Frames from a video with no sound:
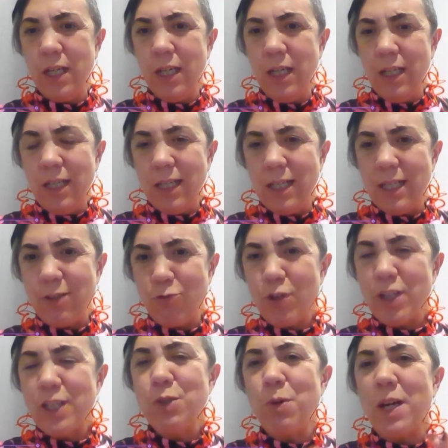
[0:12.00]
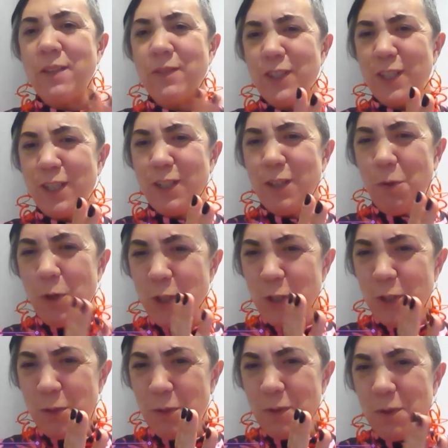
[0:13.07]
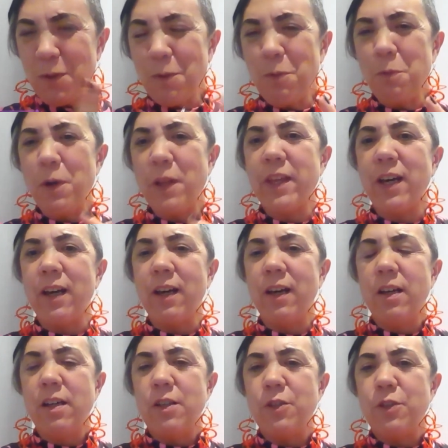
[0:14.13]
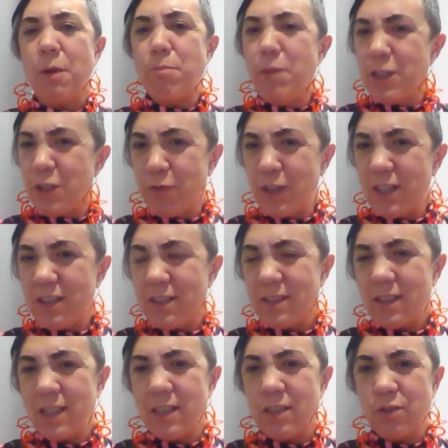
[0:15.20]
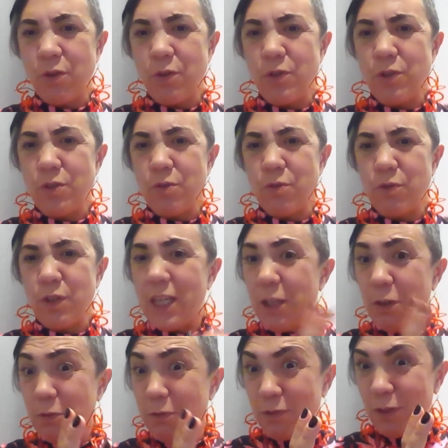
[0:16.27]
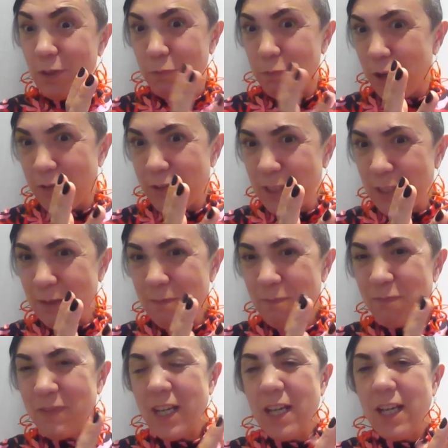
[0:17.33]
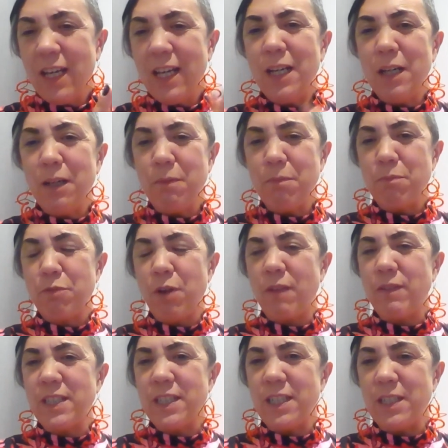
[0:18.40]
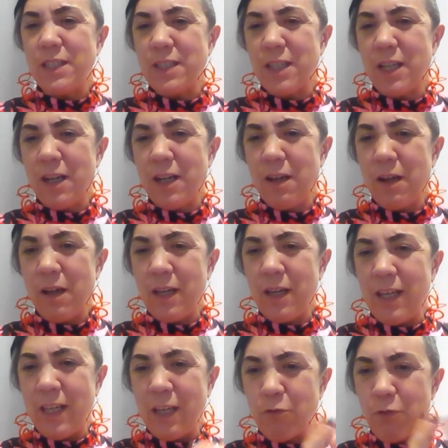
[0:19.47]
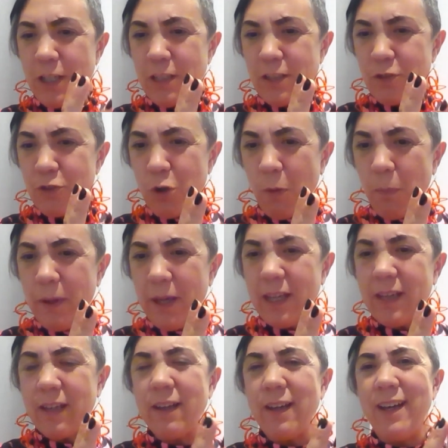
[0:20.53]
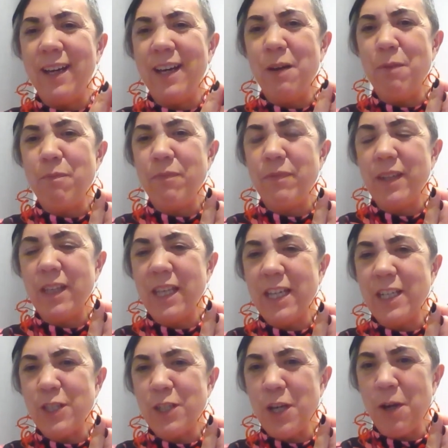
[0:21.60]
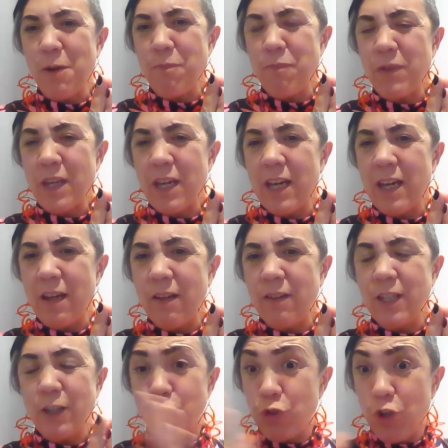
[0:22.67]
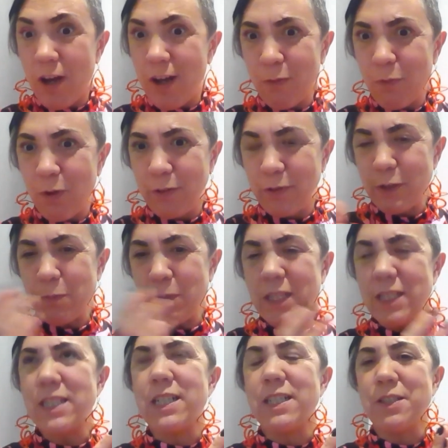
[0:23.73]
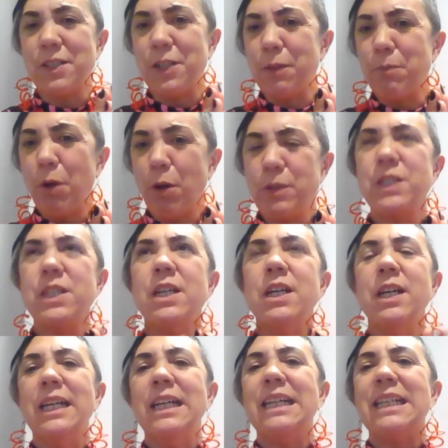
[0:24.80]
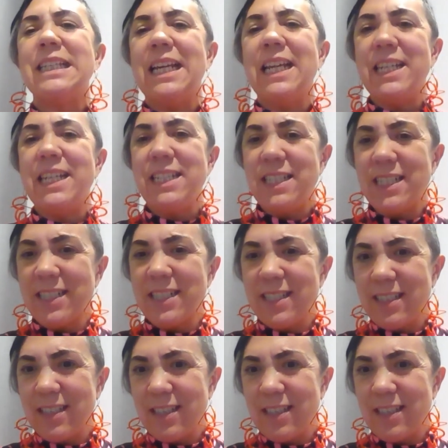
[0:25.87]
and trying to answer the question whether the metaverse is going to kill off privacy. Privacy is a great topic that the entire world has been discussing at the moment. The latest